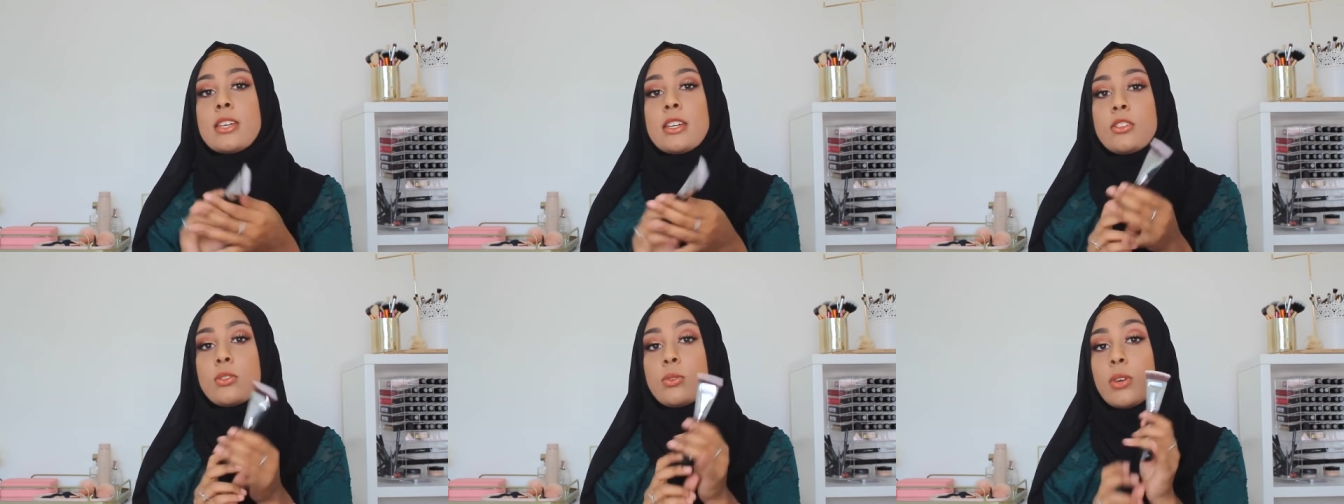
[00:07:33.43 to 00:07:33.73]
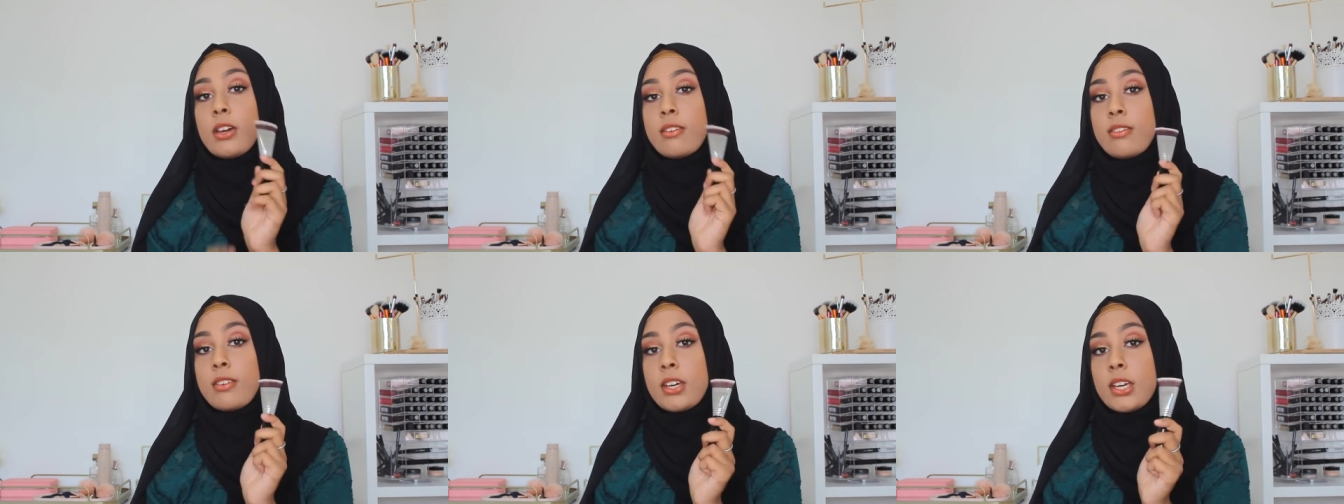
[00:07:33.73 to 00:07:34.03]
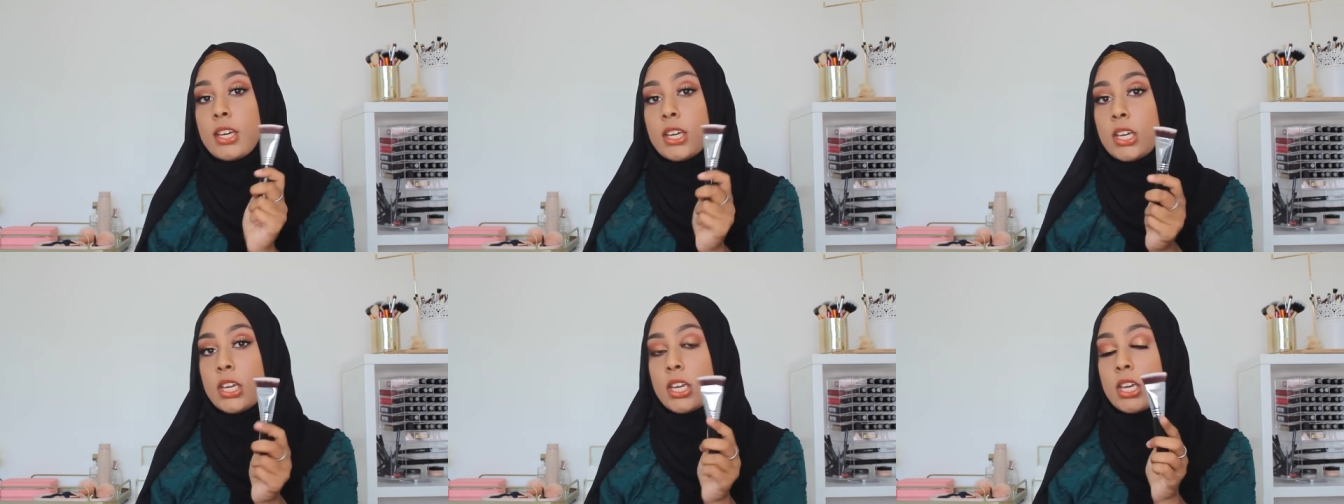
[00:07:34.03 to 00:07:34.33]
I do have
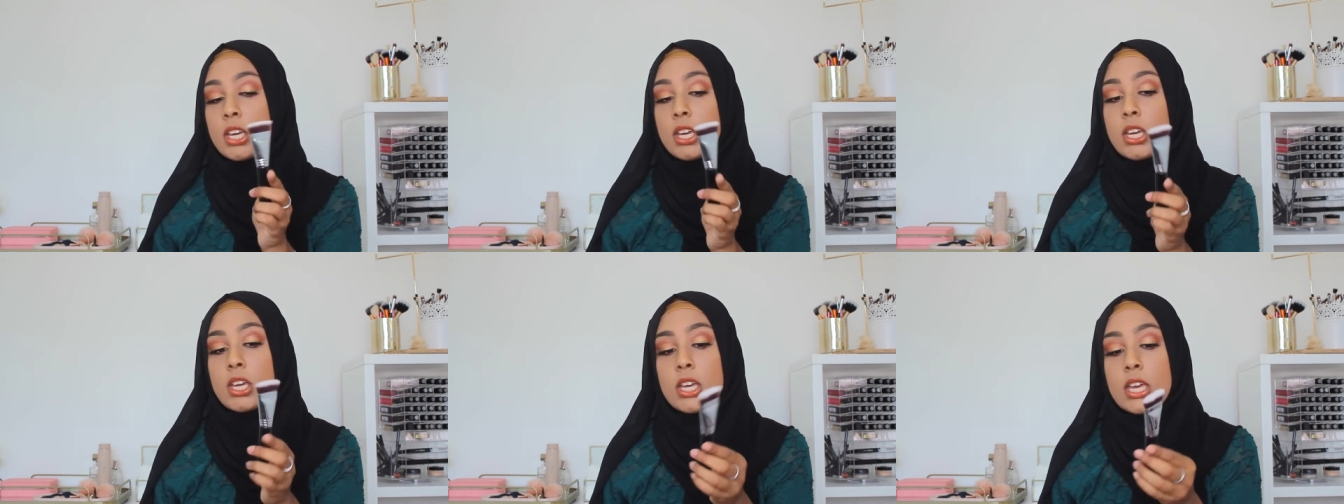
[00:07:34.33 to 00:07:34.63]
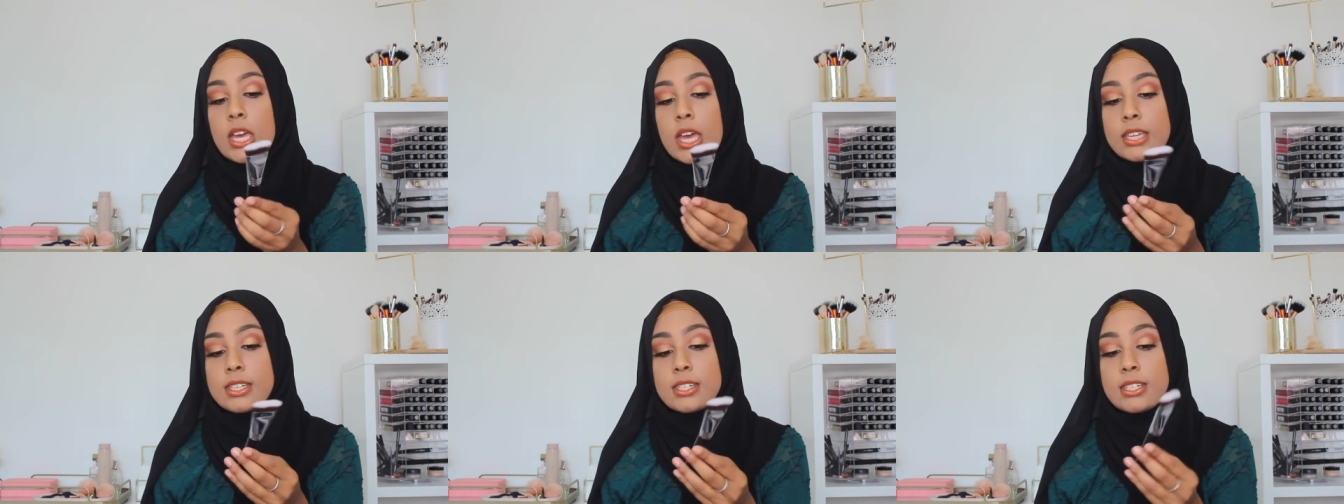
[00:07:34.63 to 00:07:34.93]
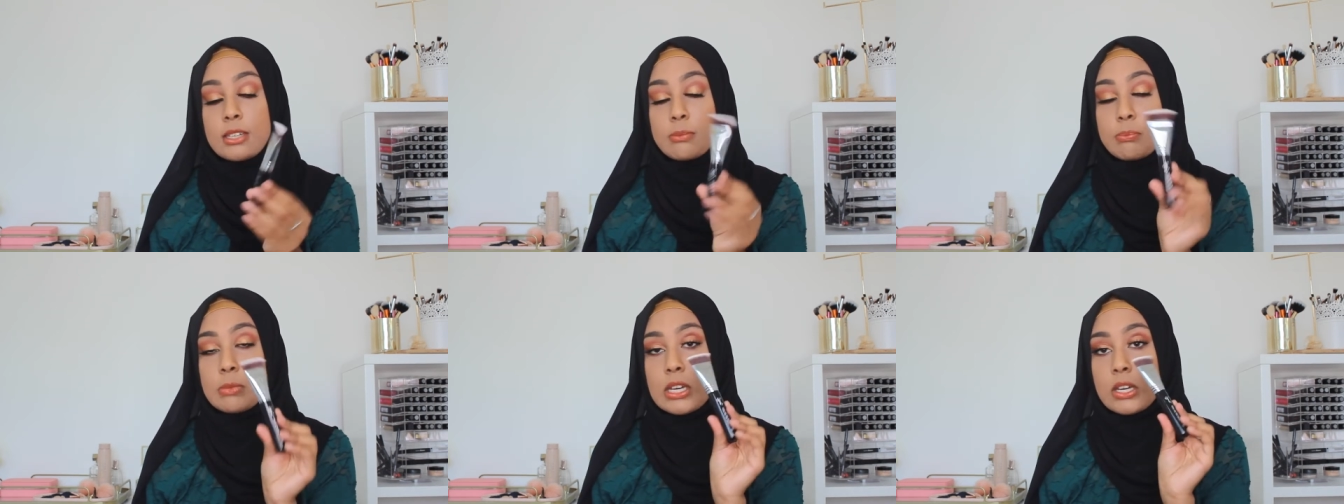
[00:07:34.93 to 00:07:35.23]
a
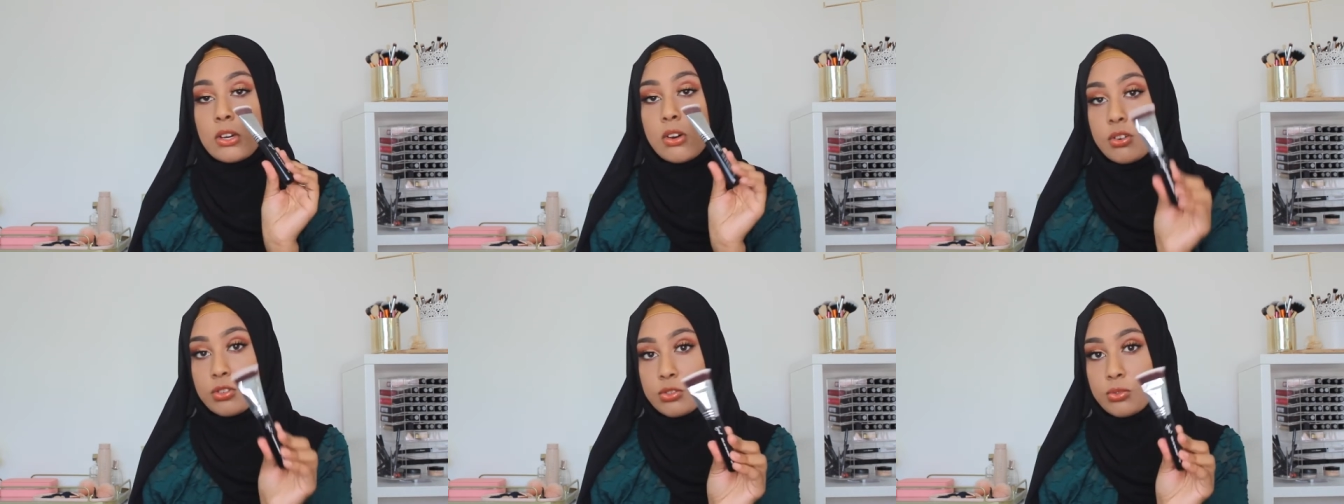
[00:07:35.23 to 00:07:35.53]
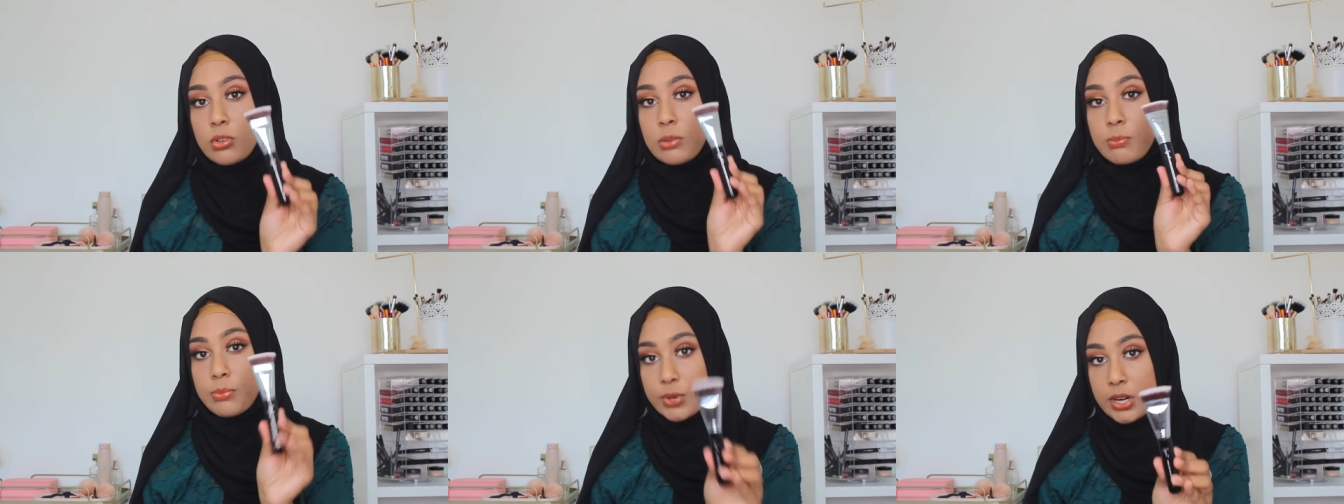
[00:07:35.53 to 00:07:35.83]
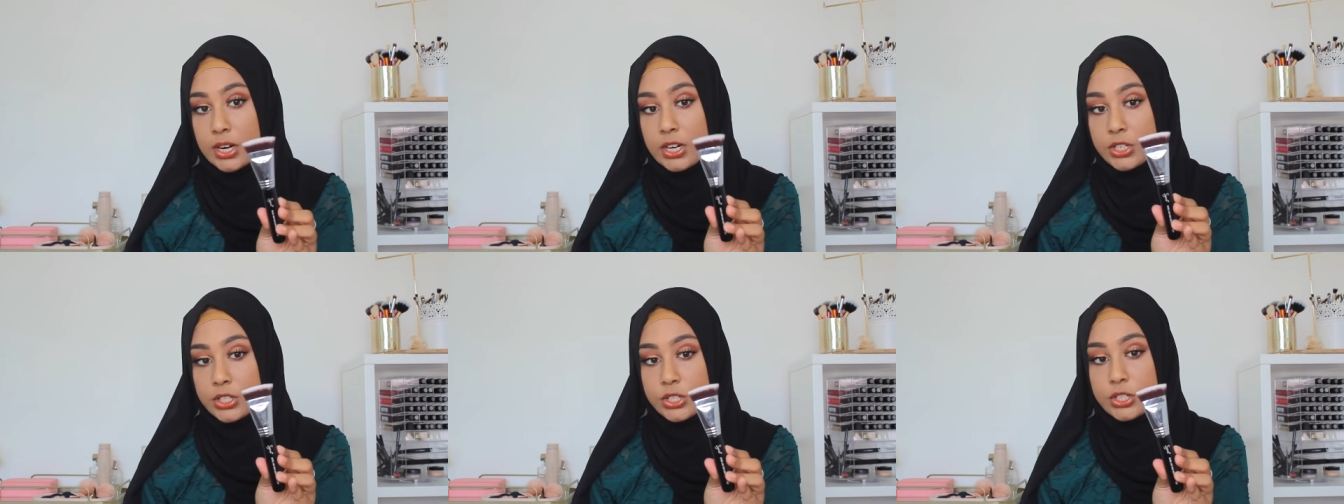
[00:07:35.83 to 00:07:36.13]
Sigma contour
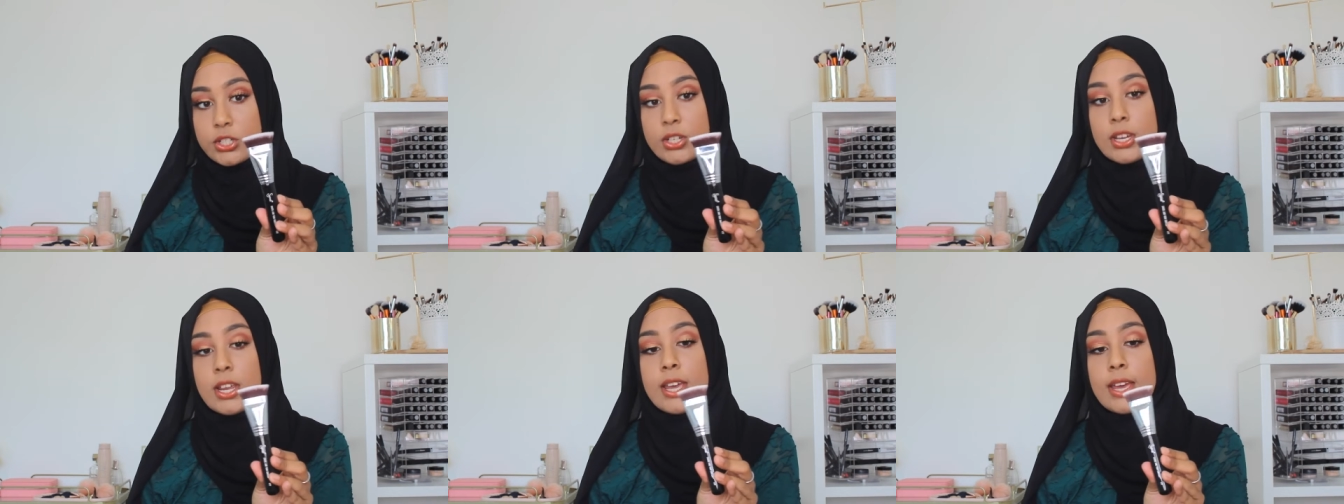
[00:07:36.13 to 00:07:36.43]
brush.